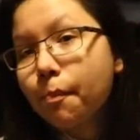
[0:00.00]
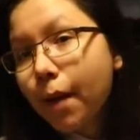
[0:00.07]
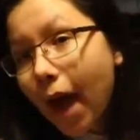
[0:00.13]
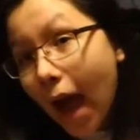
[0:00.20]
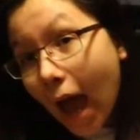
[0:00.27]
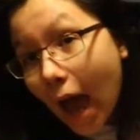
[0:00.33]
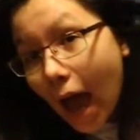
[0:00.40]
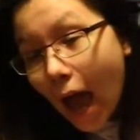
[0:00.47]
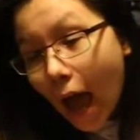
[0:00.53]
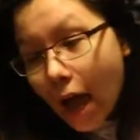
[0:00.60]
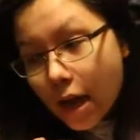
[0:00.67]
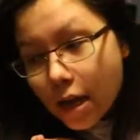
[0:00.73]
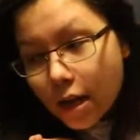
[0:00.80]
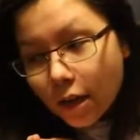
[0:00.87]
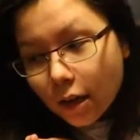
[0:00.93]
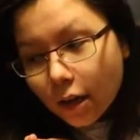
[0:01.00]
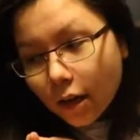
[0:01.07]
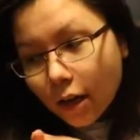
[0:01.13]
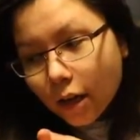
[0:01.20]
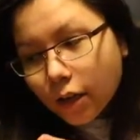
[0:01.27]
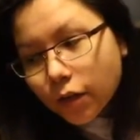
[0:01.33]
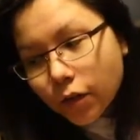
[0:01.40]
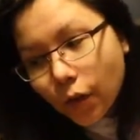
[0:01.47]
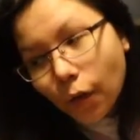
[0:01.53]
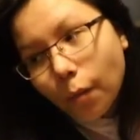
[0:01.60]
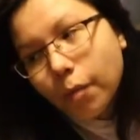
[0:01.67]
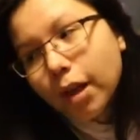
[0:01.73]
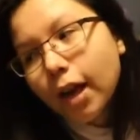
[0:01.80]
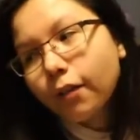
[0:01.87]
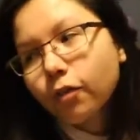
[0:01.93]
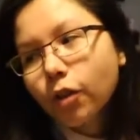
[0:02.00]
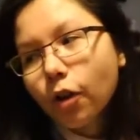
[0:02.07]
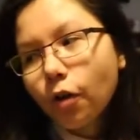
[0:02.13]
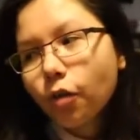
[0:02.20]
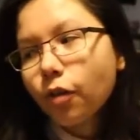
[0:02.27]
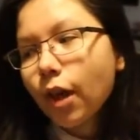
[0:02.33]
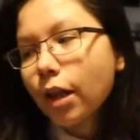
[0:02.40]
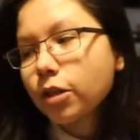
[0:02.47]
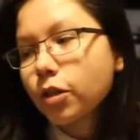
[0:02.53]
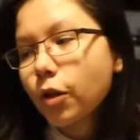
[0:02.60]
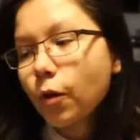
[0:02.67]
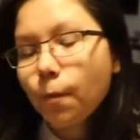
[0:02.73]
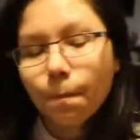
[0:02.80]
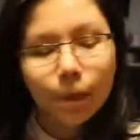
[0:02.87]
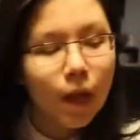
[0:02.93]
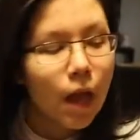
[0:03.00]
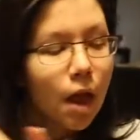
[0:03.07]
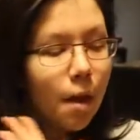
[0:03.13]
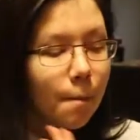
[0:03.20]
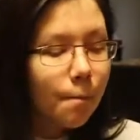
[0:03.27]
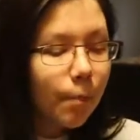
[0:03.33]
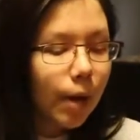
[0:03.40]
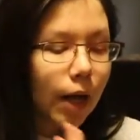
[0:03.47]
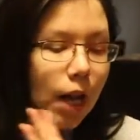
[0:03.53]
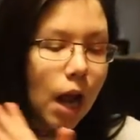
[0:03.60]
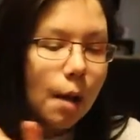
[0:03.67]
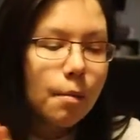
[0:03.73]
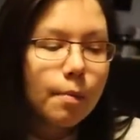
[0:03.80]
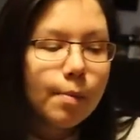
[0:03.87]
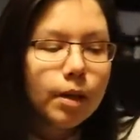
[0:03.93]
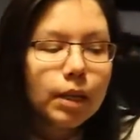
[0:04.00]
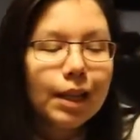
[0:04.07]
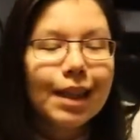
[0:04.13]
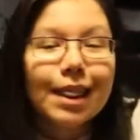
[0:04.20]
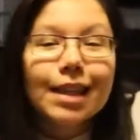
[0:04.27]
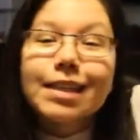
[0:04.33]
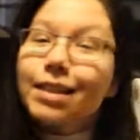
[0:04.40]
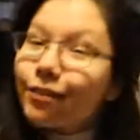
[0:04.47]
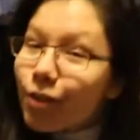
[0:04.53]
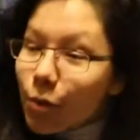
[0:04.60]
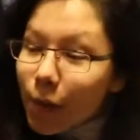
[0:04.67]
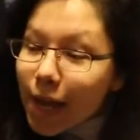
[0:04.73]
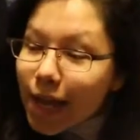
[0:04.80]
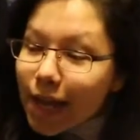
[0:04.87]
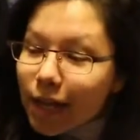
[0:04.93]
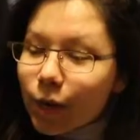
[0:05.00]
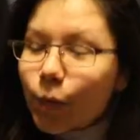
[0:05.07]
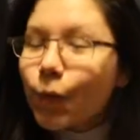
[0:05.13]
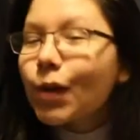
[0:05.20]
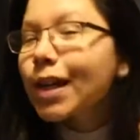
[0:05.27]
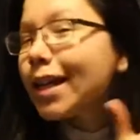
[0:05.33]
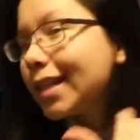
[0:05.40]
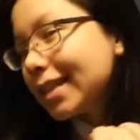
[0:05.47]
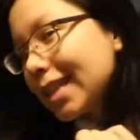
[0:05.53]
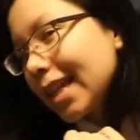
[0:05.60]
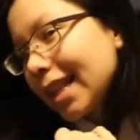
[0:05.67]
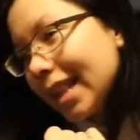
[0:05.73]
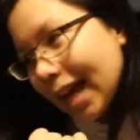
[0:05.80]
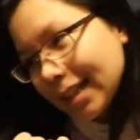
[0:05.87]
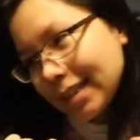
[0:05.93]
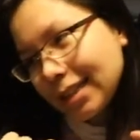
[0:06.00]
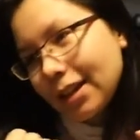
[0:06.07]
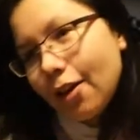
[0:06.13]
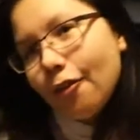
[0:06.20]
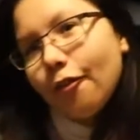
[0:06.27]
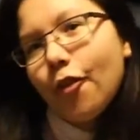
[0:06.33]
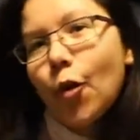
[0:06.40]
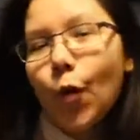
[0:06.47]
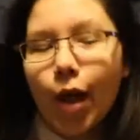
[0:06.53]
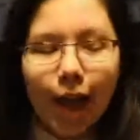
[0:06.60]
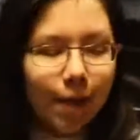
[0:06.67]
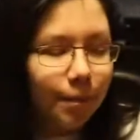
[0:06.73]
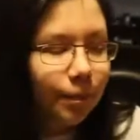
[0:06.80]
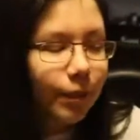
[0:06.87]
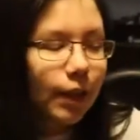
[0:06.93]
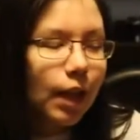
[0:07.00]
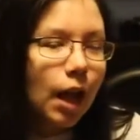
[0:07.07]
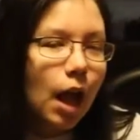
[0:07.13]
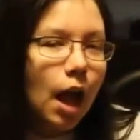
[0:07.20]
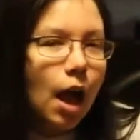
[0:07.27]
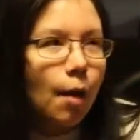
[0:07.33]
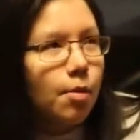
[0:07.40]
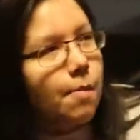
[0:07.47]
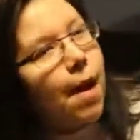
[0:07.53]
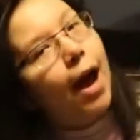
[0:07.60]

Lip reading: bag, so I'm gonna have to go through that too. But I'm gonna put this up away and we'll get into that stuff. Okay, I'll be